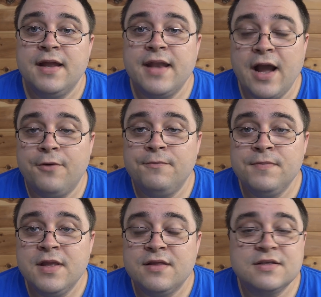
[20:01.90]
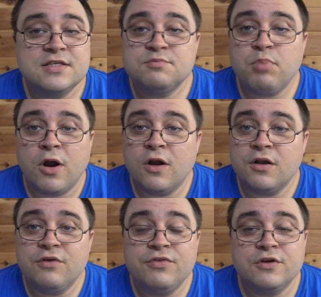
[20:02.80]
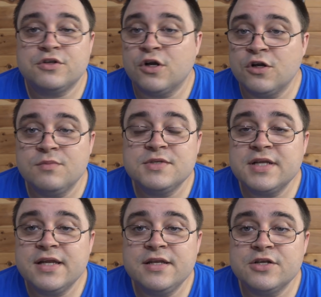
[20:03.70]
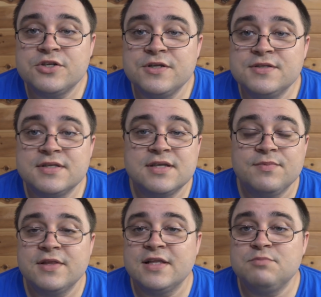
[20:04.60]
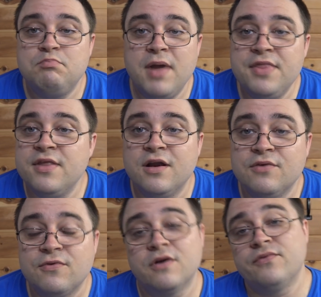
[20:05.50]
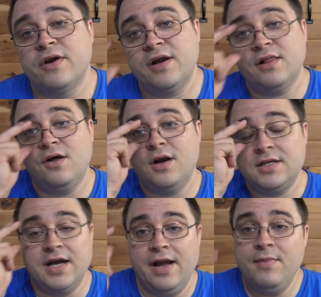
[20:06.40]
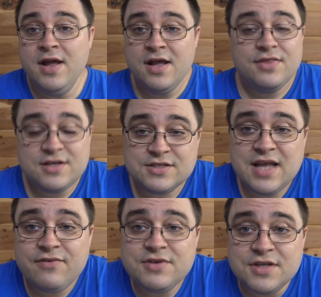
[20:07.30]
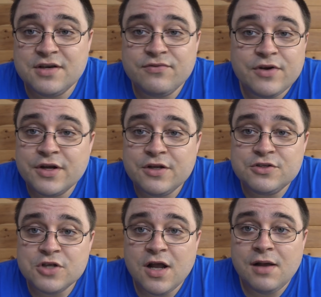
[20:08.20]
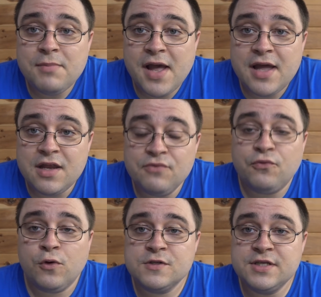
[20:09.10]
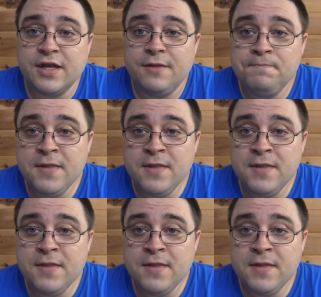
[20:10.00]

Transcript: Now, this is part of their terms and conditions. It's something that's been there for a very long time. They just haven't done a very good job at enforcing it.